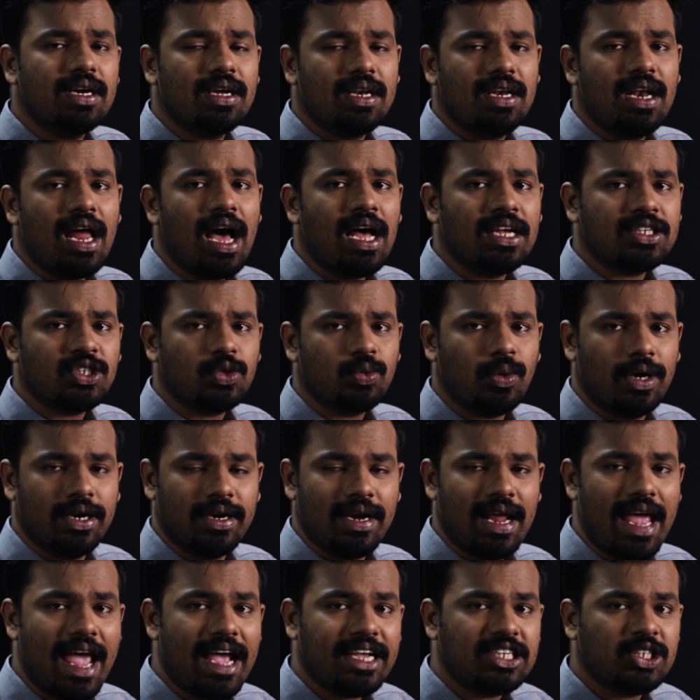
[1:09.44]
the last
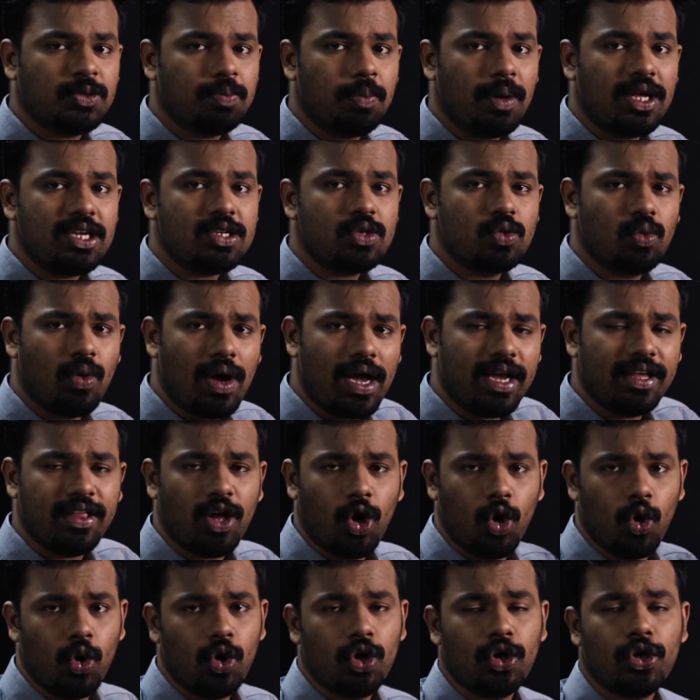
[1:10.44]
one x plus y
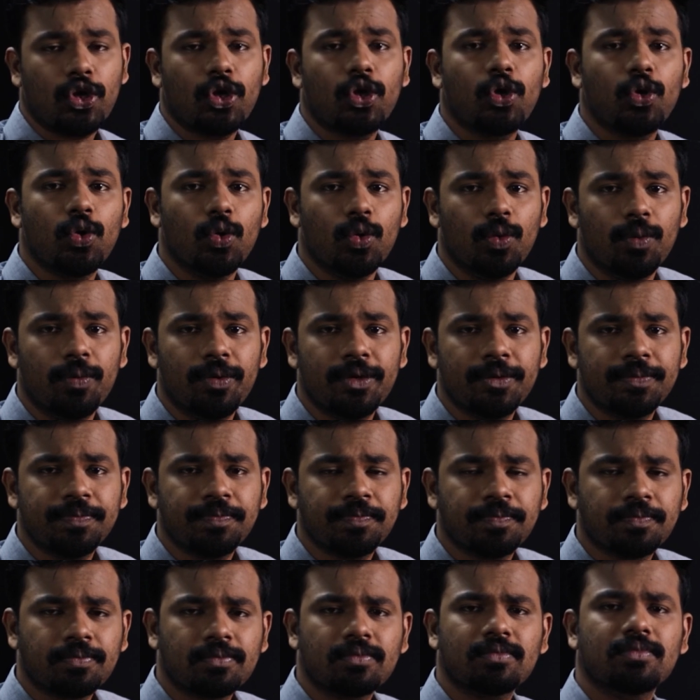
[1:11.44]
the whole cube?
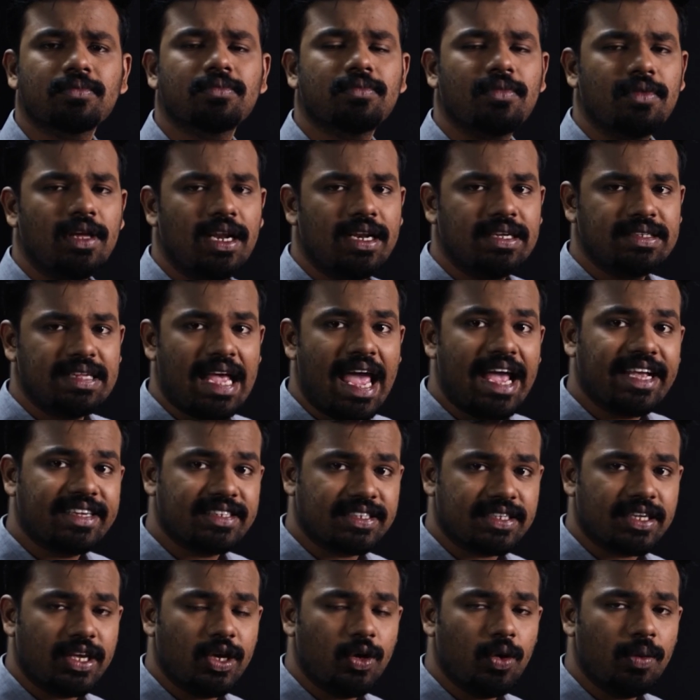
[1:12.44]
It is
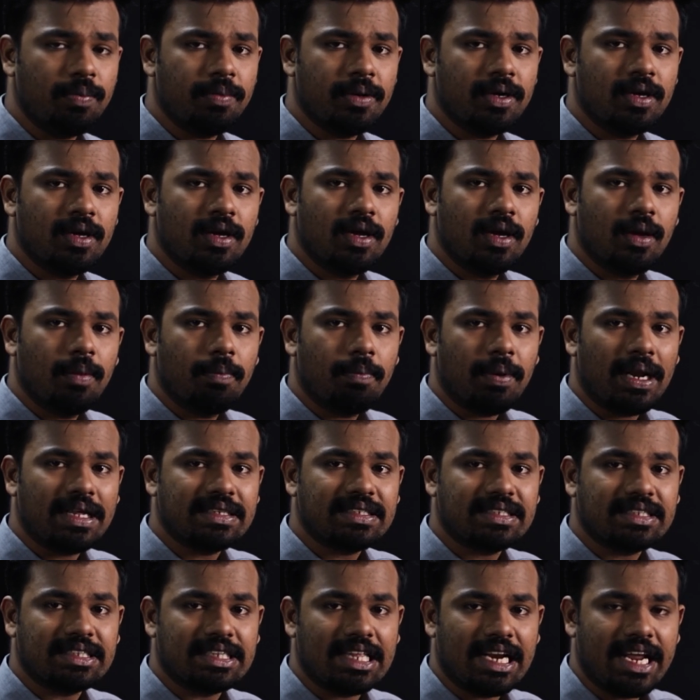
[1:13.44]
x cube
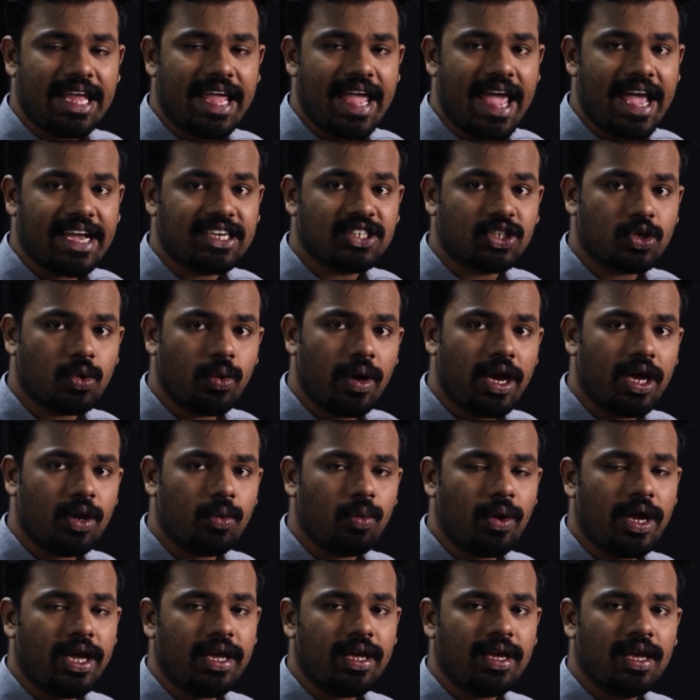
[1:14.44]
plus 3x
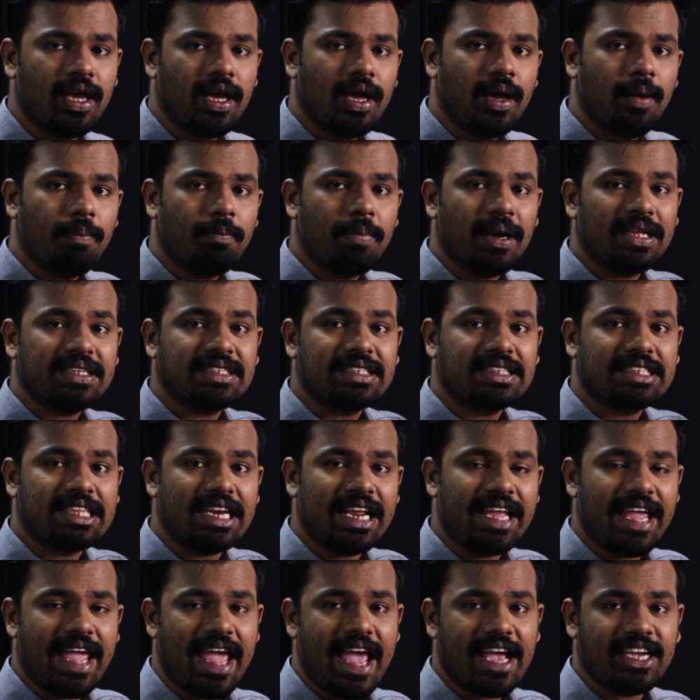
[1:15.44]
square y plus
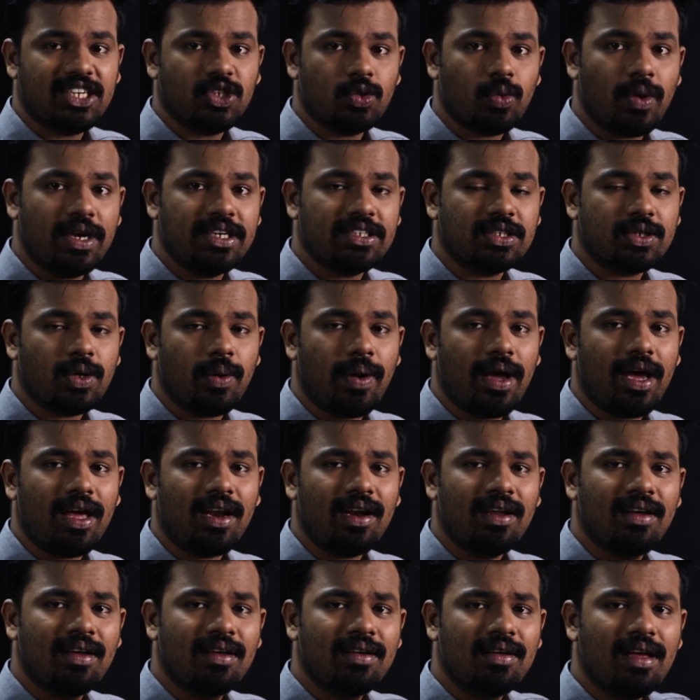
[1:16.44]
3xy
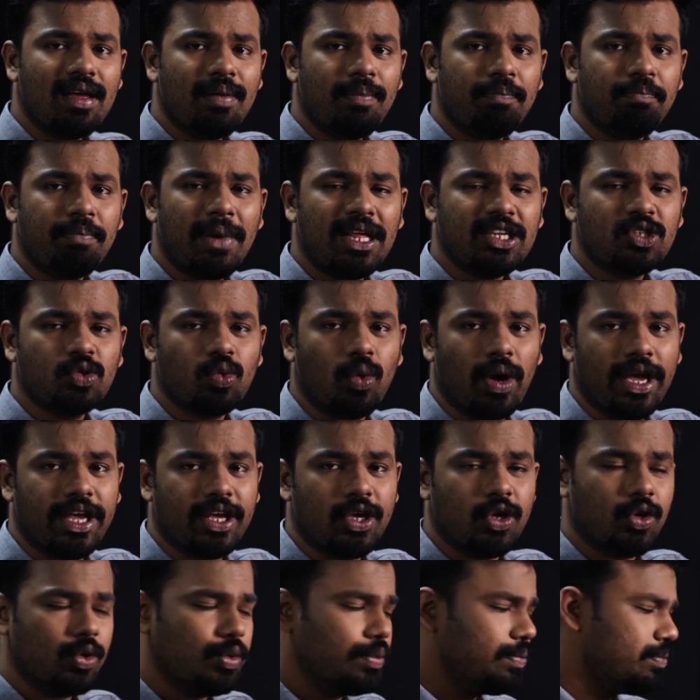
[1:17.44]
square plus y
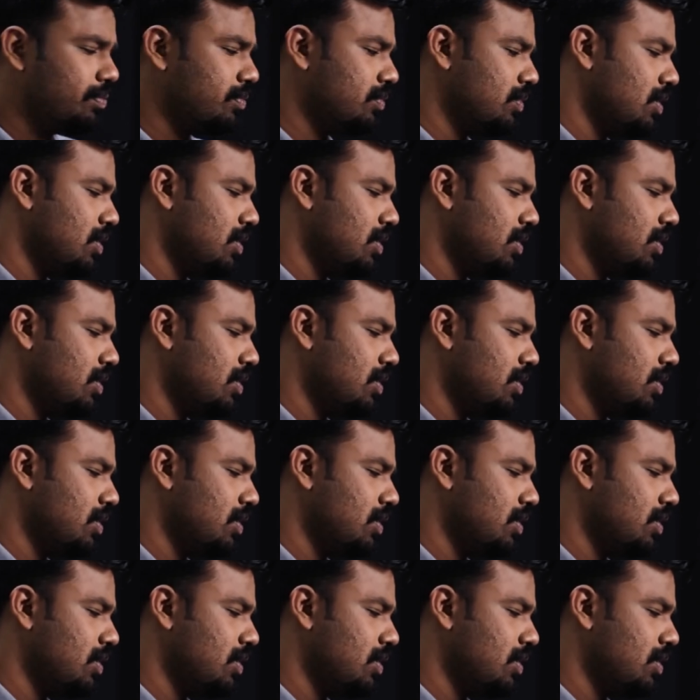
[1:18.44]
cube.